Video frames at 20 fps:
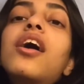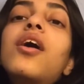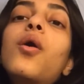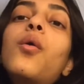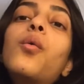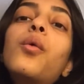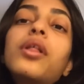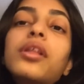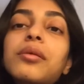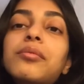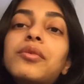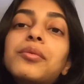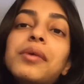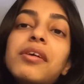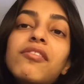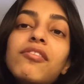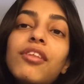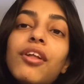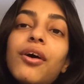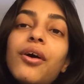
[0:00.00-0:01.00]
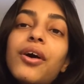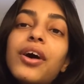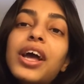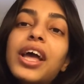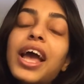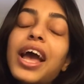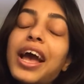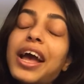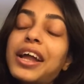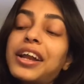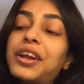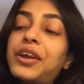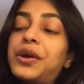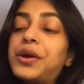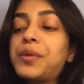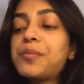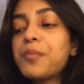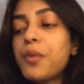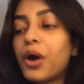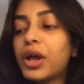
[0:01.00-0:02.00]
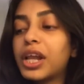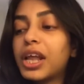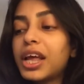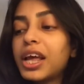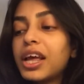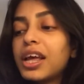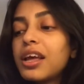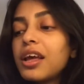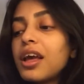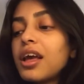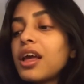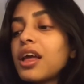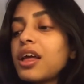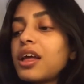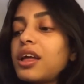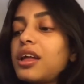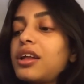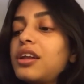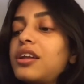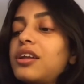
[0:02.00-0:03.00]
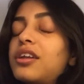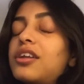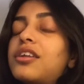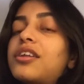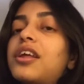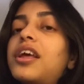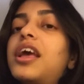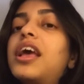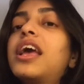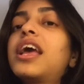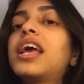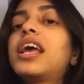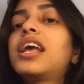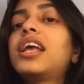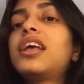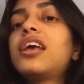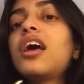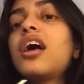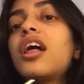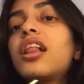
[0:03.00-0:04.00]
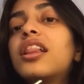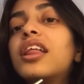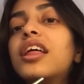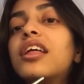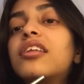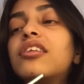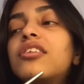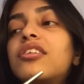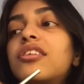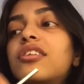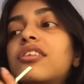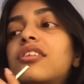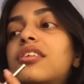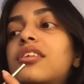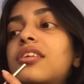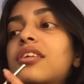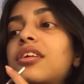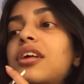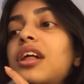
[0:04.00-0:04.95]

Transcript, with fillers: vlog, and good morning, and yeah, let's